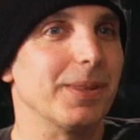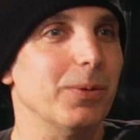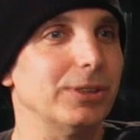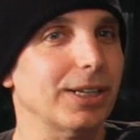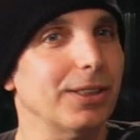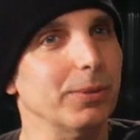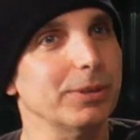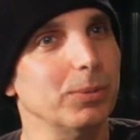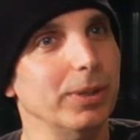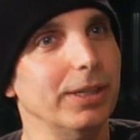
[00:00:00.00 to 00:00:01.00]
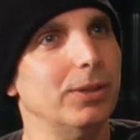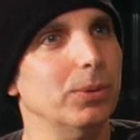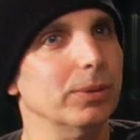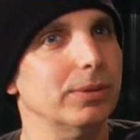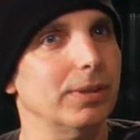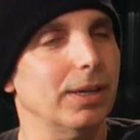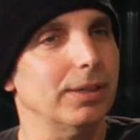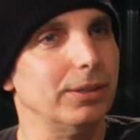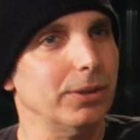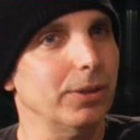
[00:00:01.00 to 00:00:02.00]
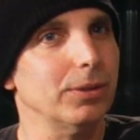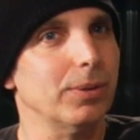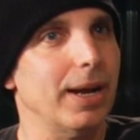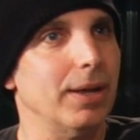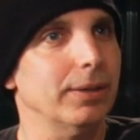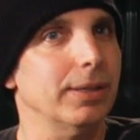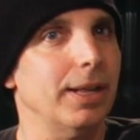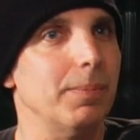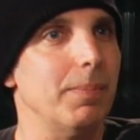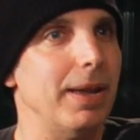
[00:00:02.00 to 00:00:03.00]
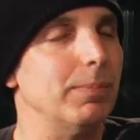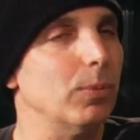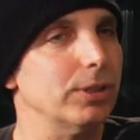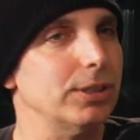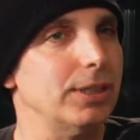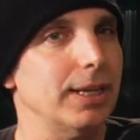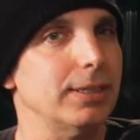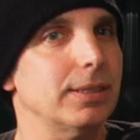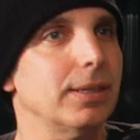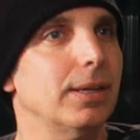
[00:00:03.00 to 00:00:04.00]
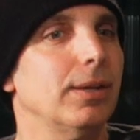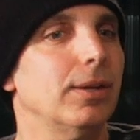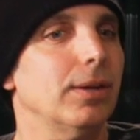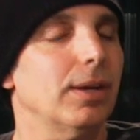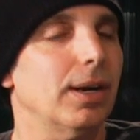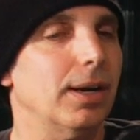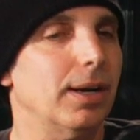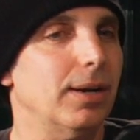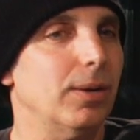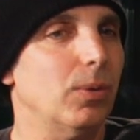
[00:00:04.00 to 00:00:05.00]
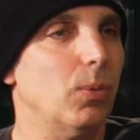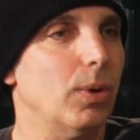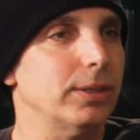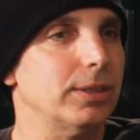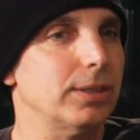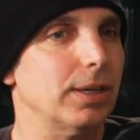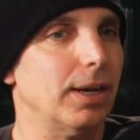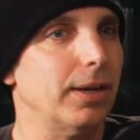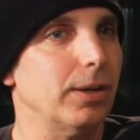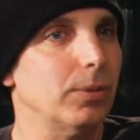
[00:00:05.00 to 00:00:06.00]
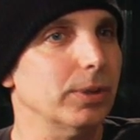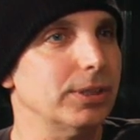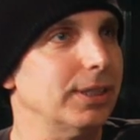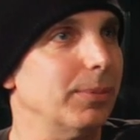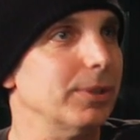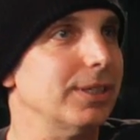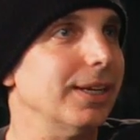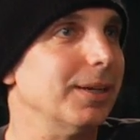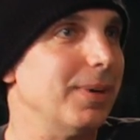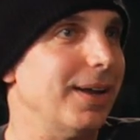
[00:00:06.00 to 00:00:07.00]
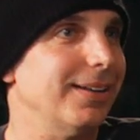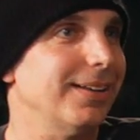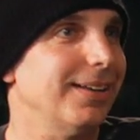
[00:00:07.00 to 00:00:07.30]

which I thought was a really cool turnaround. And then it made more sense once I heard what Sam was singing about,